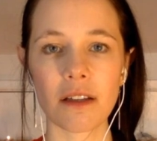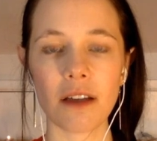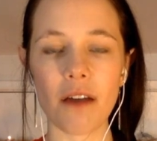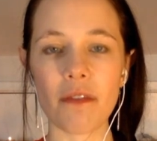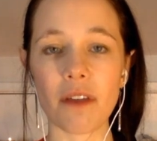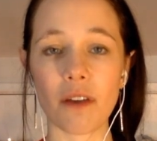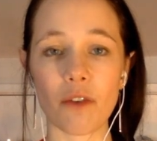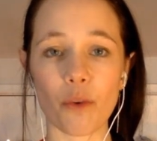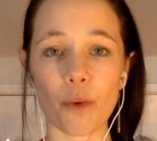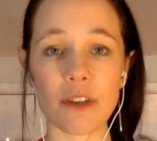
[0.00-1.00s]
Have things
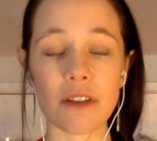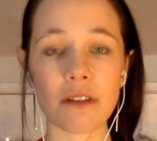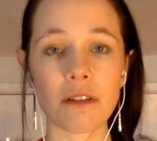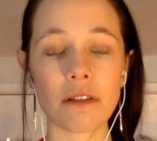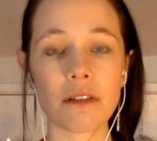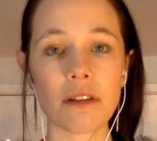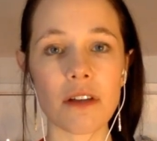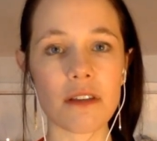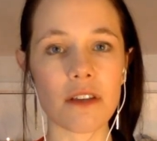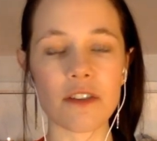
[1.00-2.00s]
arisen?
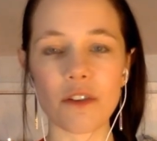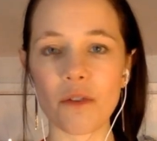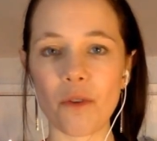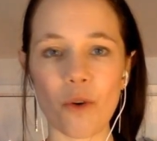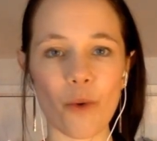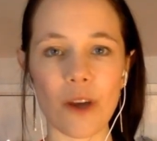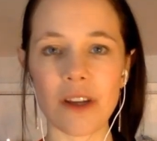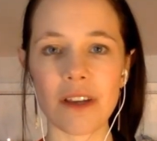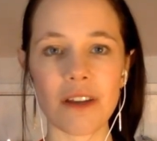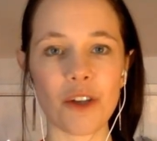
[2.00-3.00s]
Is there stuff
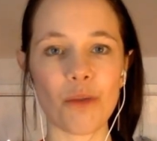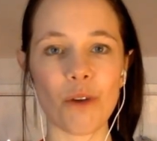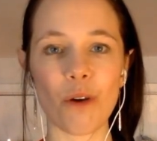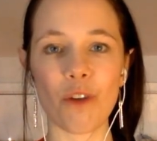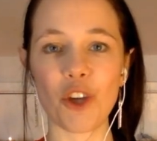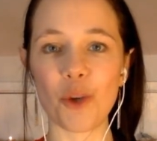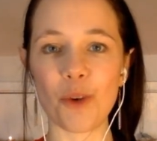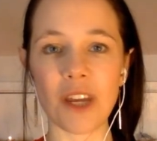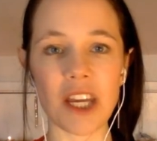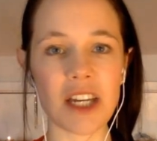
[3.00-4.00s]
already that you know that you
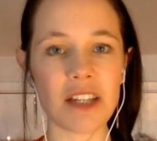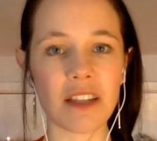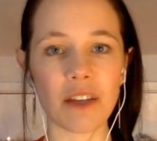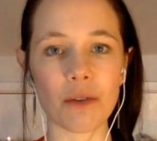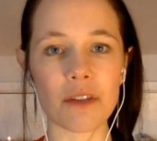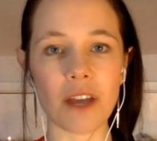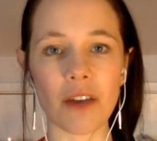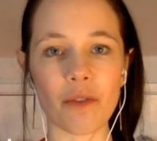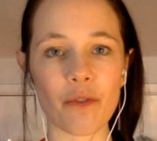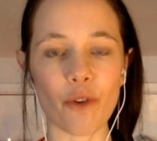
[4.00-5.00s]
need, that you're
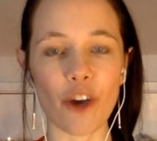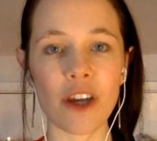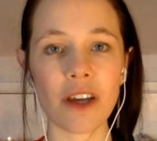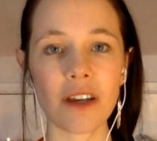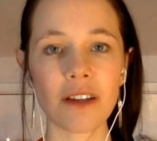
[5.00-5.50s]
setting free?